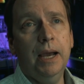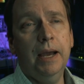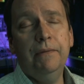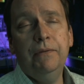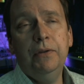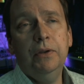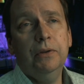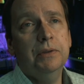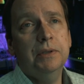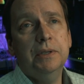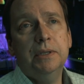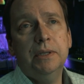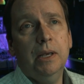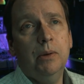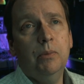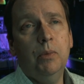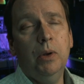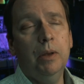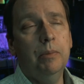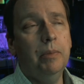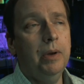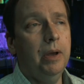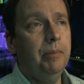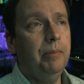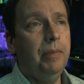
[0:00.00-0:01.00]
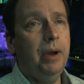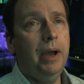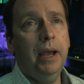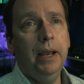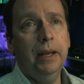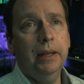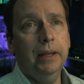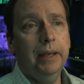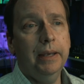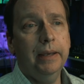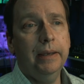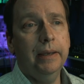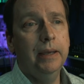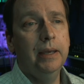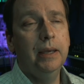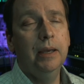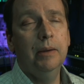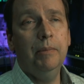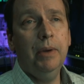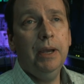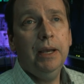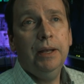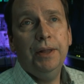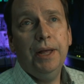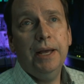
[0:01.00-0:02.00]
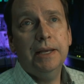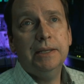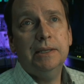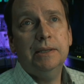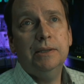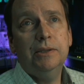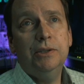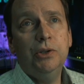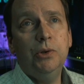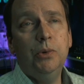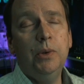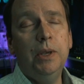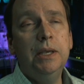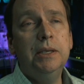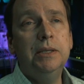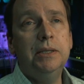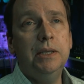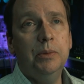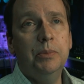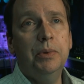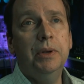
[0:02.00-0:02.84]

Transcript: I feel the same way about mine. Like my class is too easy,